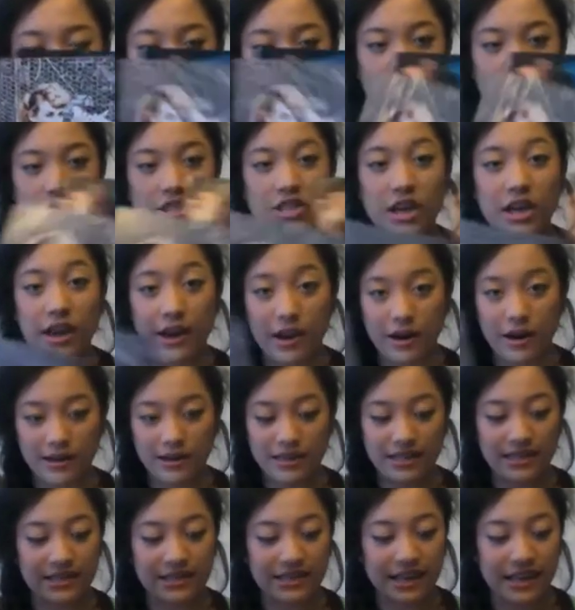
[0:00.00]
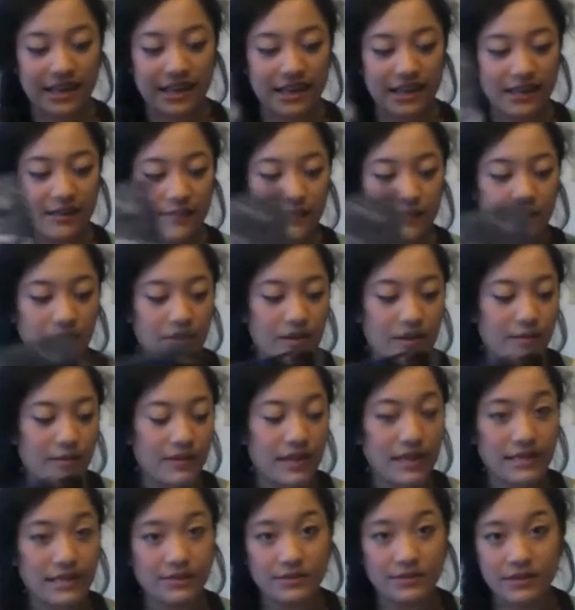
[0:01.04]
which I already did, but
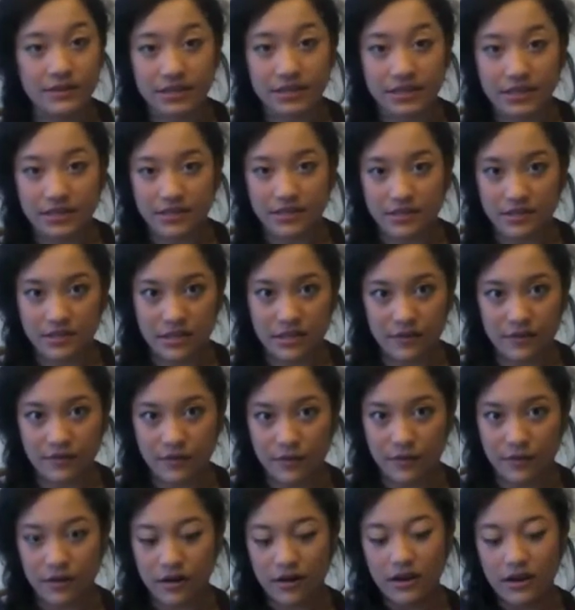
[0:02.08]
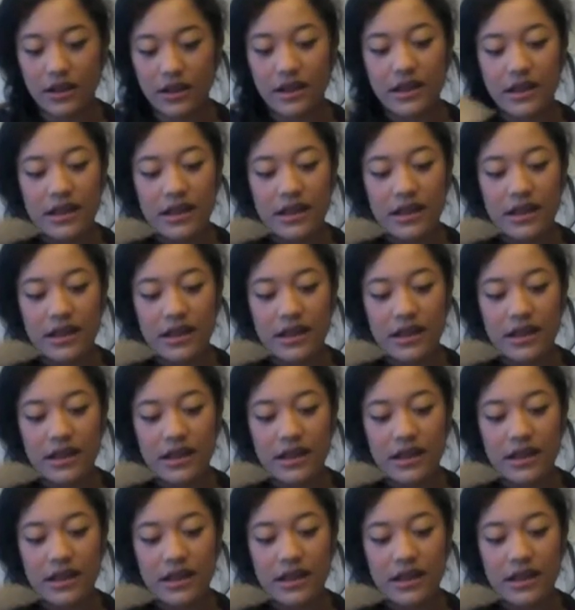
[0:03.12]
that's what the scissors are for.